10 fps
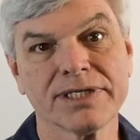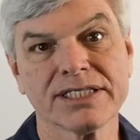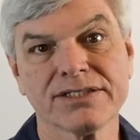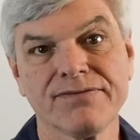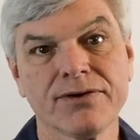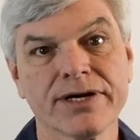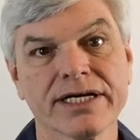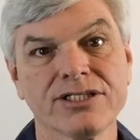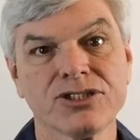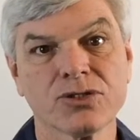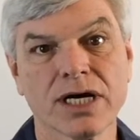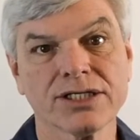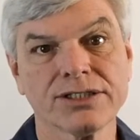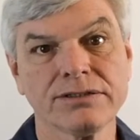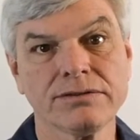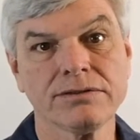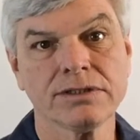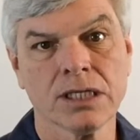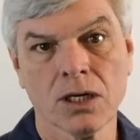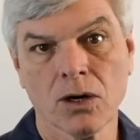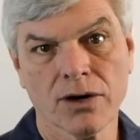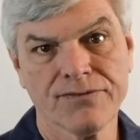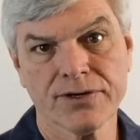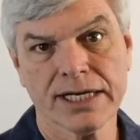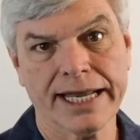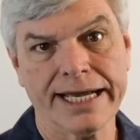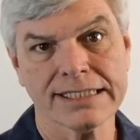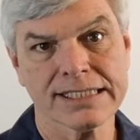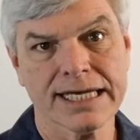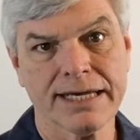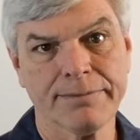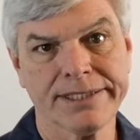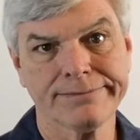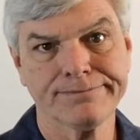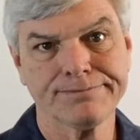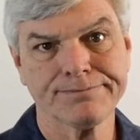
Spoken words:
because if you're in construction or if you're in landscaping,